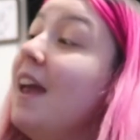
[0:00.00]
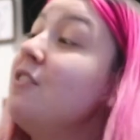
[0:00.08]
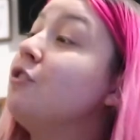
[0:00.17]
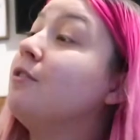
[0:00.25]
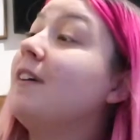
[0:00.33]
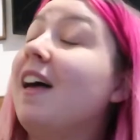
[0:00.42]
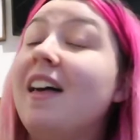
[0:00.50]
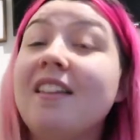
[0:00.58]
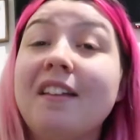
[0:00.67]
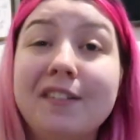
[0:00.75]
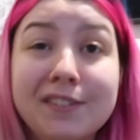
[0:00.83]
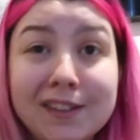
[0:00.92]
Angel
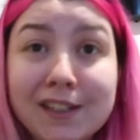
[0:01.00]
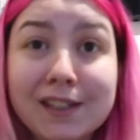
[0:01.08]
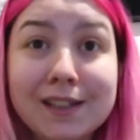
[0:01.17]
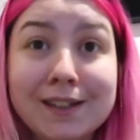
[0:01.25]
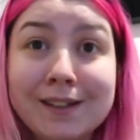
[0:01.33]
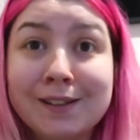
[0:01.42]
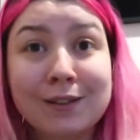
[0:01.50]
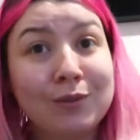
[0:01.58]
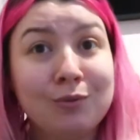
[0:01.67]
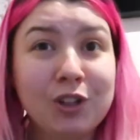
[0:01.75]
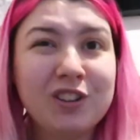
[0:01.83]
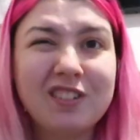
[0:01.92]
Fell. I've seen this,
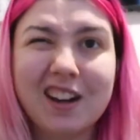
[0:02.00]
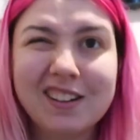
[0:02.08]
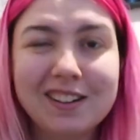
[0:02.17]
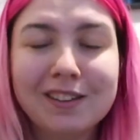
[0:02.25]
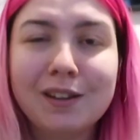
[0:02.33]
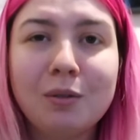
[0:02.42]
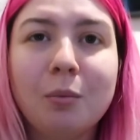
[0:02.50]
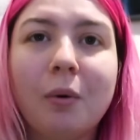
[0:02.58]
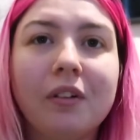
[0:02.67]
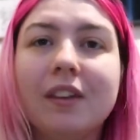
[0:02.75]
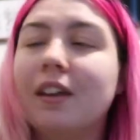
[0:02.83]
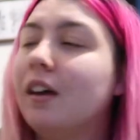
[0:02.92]
Dean the Rains. It's like
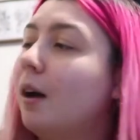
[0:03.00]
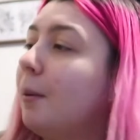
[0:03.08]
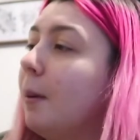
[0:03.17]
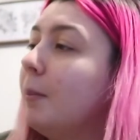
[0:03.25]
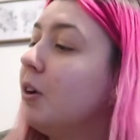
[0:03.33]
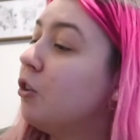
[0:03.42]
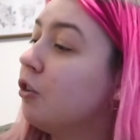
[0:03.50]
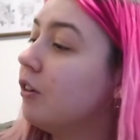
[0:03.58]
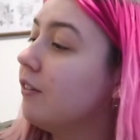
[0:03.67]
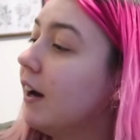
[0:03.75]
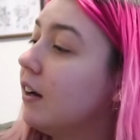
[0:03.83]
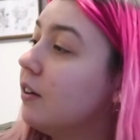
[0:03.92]
one that I probably should
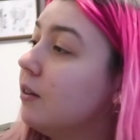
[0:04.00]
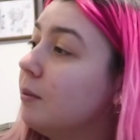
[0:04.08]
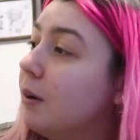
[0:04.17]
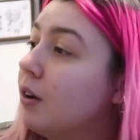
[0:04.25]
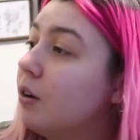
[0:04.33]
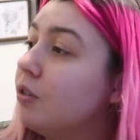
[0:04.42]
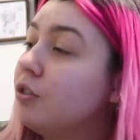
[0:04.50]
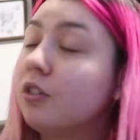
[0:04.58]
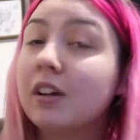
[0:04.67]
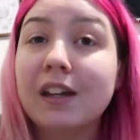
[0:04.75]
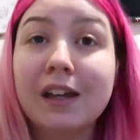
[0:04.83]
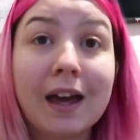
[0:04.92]
have read when I was
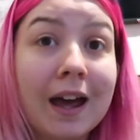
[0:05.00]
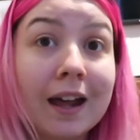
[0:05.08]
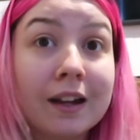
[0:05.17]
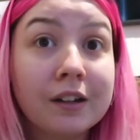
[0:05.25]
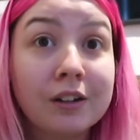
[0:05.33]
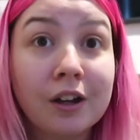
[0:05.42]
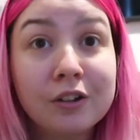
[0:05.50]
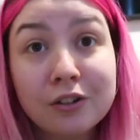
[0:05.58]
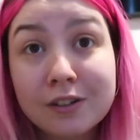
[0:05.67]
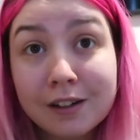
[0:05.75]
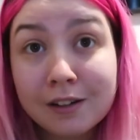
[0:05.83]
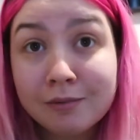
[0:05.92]
younger, and I
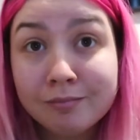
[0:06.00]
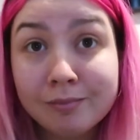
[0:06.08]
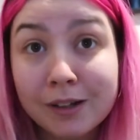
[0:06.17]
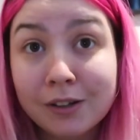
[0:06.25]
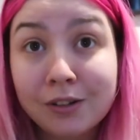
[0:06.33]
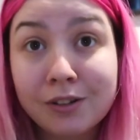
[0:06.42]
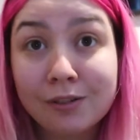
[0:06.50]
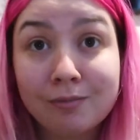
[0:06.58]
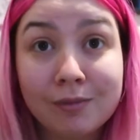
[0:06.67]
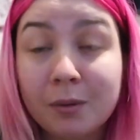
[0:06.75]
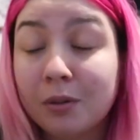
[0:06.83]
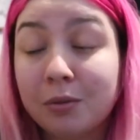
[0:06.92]
just didn't because
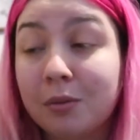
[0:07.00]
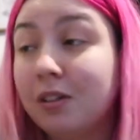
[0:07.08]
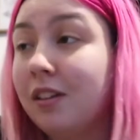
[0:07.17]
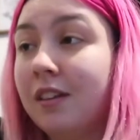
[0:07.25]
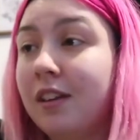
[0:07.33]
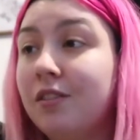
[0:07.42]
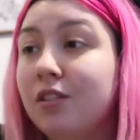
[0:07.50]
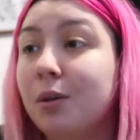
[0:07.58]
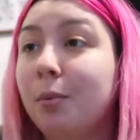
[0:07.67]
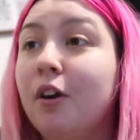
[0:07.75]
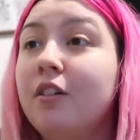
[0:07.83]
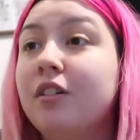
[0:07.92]
it wasn't one of the series I
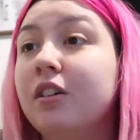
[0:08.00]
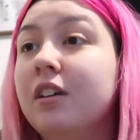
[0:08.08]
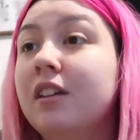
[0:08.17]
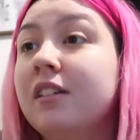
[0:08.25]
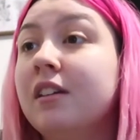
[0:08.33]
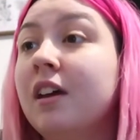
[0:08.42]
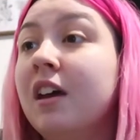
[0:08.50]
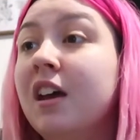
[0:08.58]
prioritised.